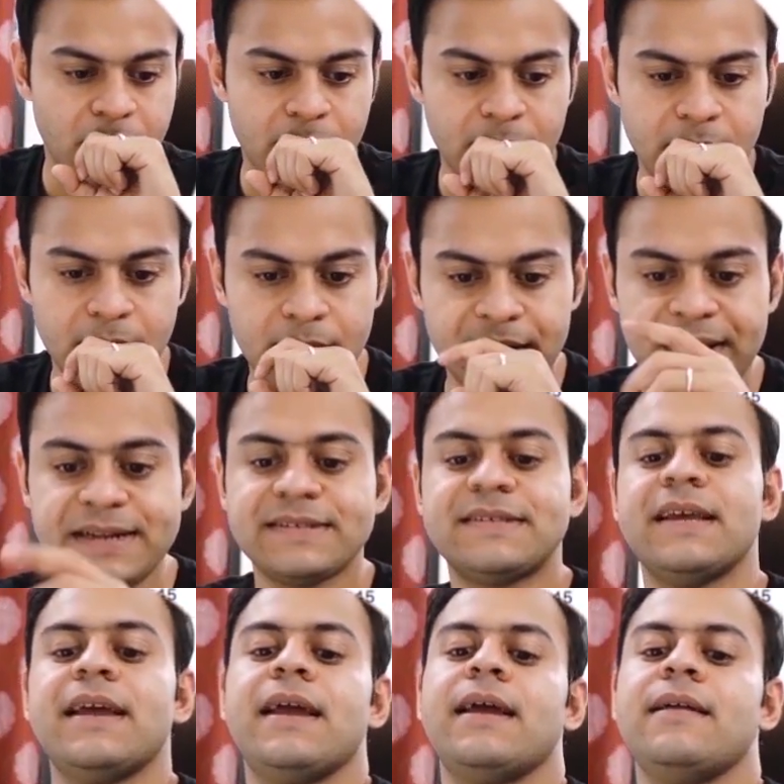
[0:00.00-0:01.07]

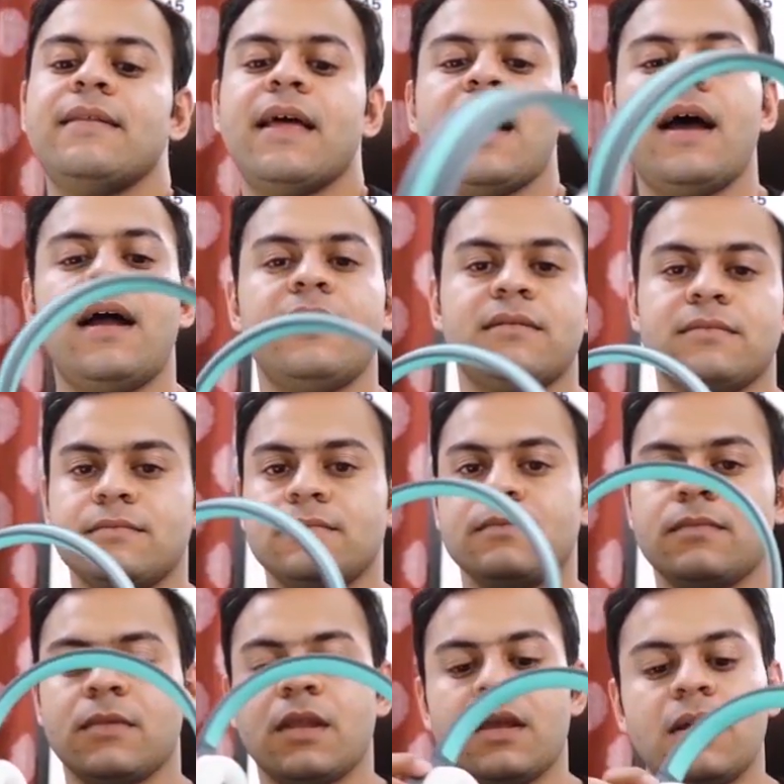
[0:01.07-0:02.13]
let's say that
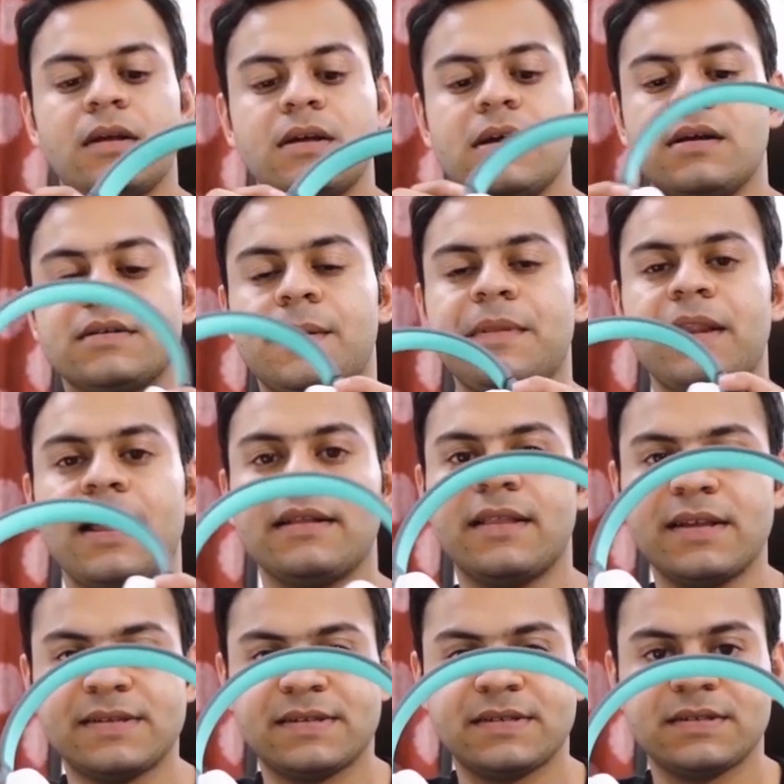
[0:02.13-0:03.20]
something like
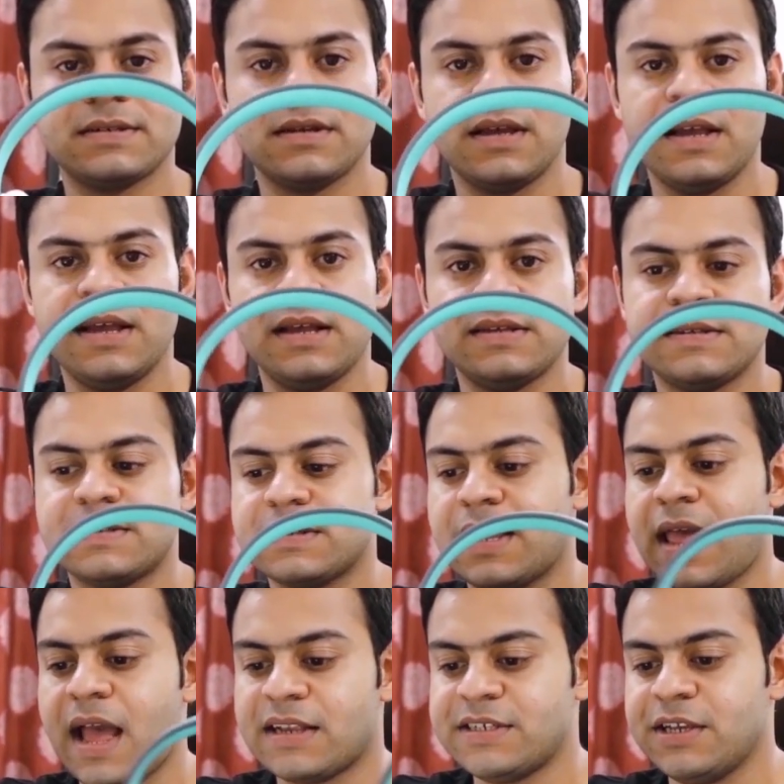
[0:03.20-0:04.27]
this is
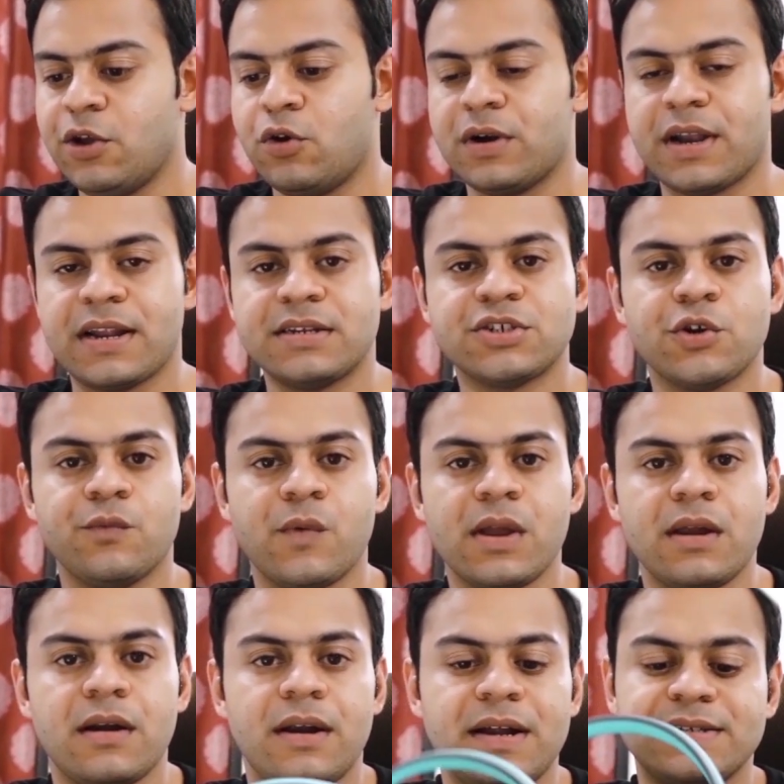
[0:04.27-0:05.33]
catching your attention over
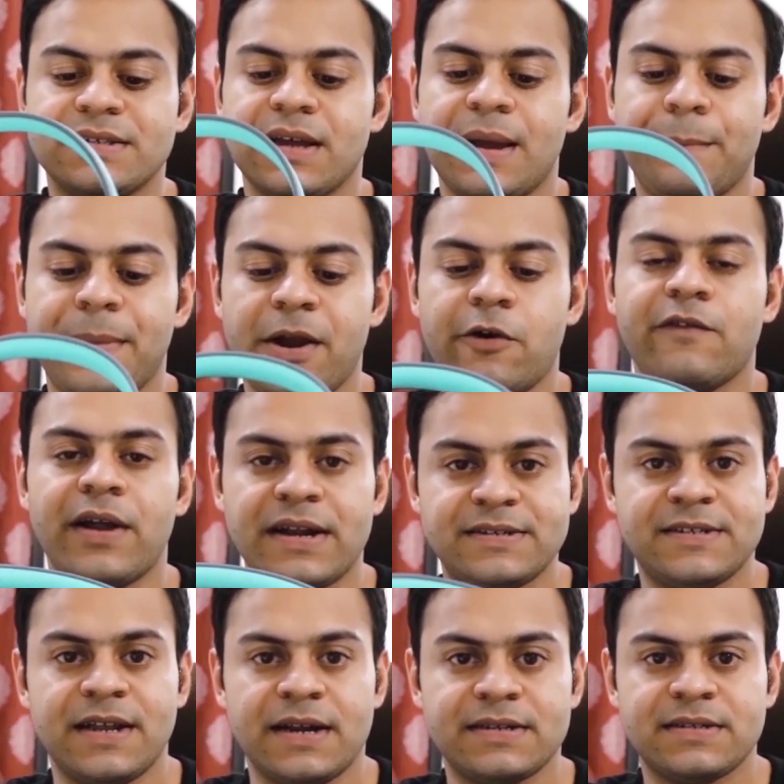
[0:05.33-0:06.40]
here. It's a pair of
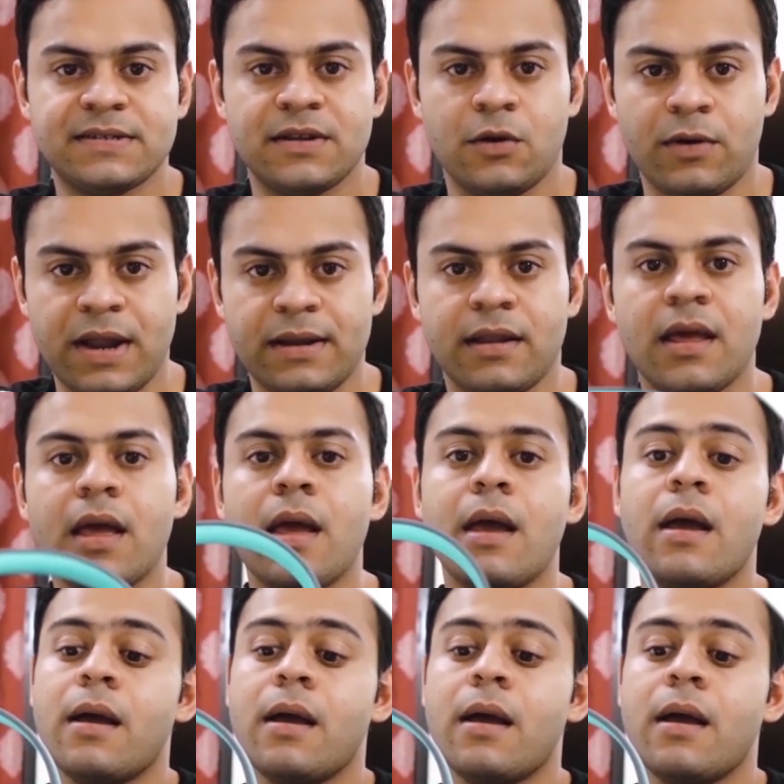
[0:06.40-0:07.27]
headsets, right?